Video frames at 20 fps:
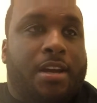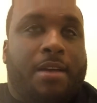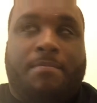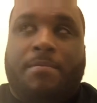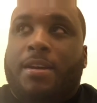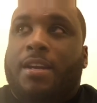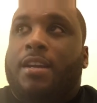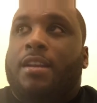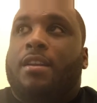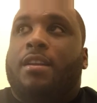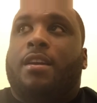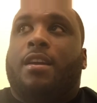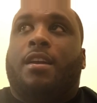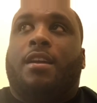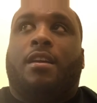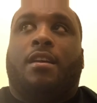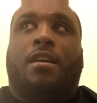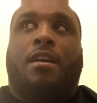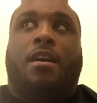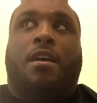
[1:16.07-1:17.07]
I mean,
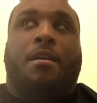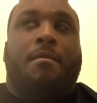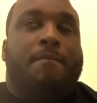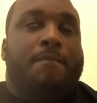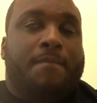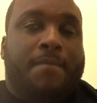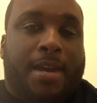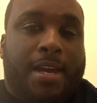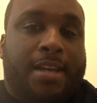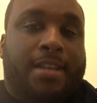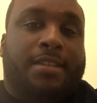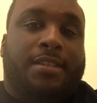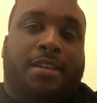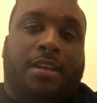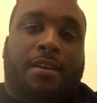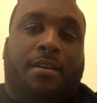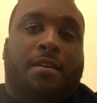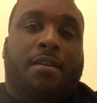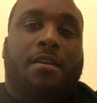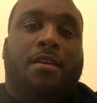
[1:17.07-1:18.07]

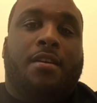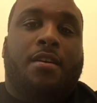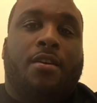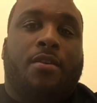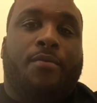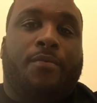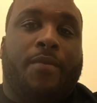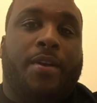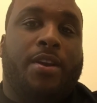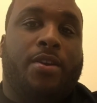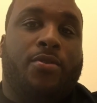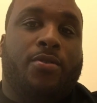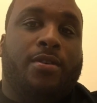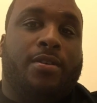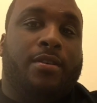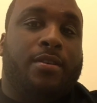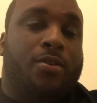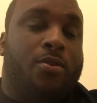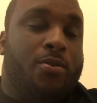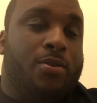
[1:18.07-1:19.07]
amazing. Randy
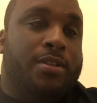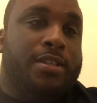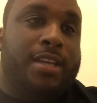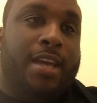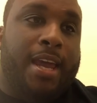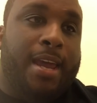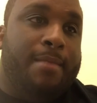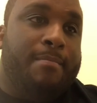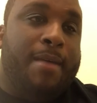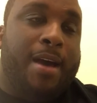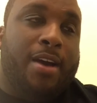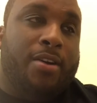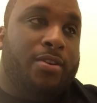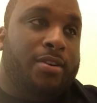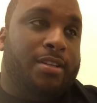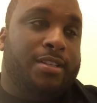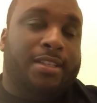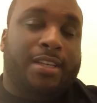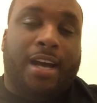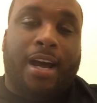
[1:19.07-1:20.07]
Orton, of course, came out
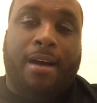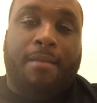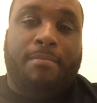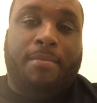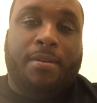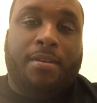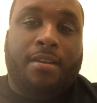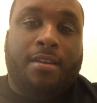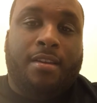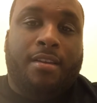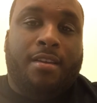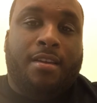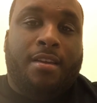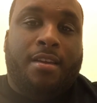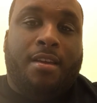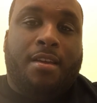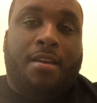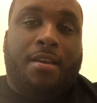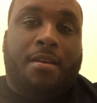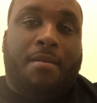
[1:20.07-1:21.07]
on top.
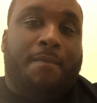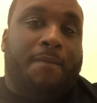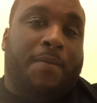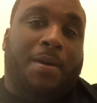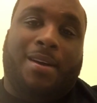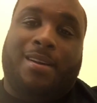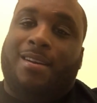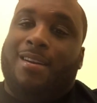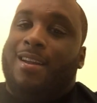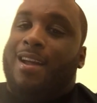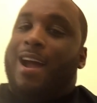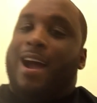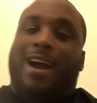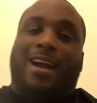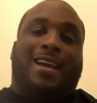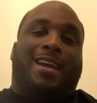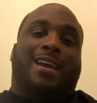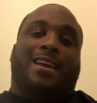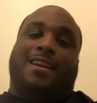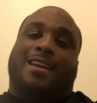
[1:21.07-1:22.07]
But
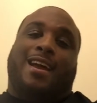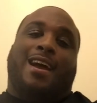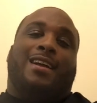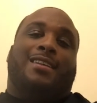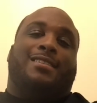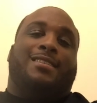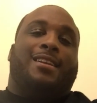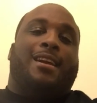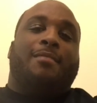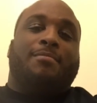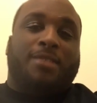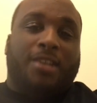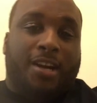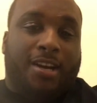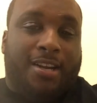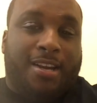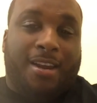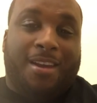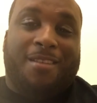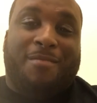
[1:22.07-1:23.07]
I cannot stop
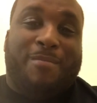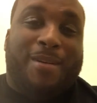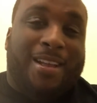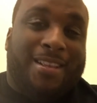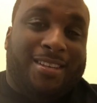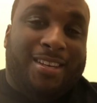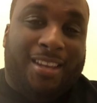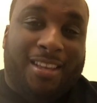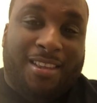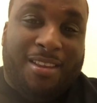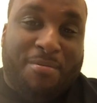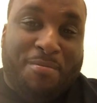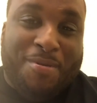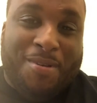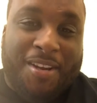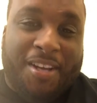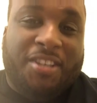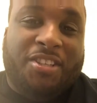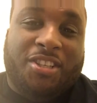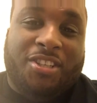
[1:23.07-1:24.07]
talking about the
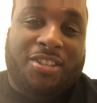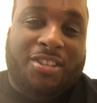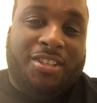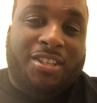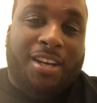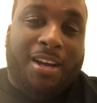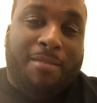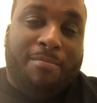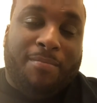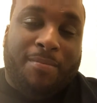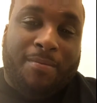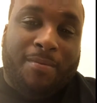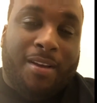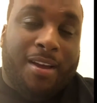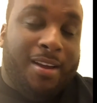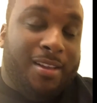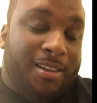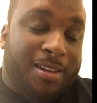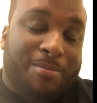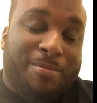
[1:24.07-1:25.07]
Elimination
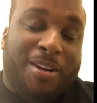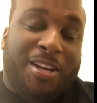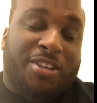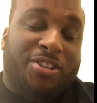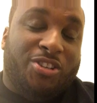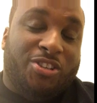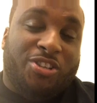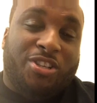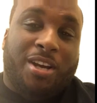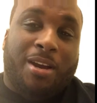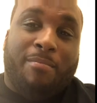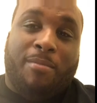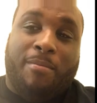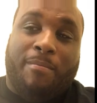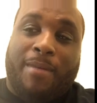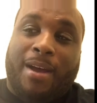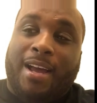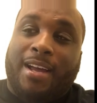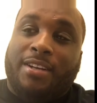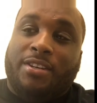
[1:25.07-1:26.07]
Chamber
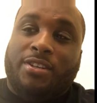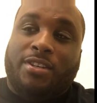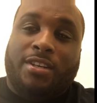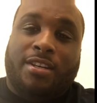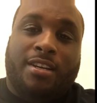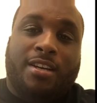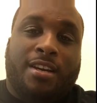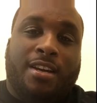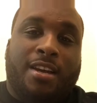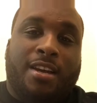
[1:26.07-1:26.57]
match.